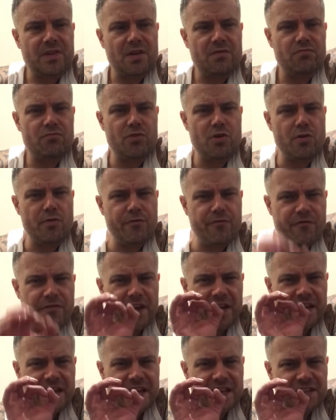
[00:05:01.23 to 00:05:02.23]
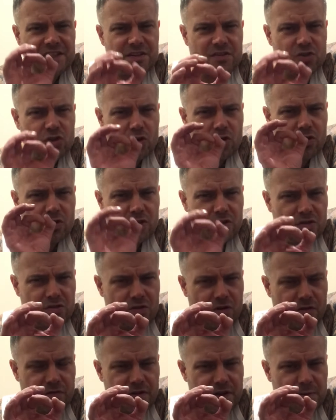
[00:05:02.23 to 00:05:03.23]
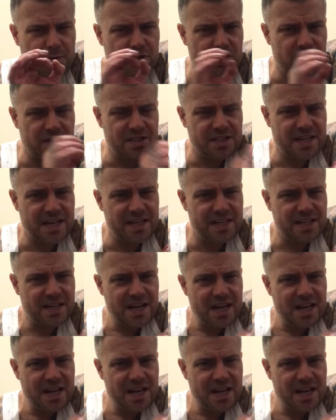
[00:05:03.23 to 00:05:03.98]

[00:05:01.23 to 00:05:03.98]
Real faint hits of chocolate and toffee, which I said.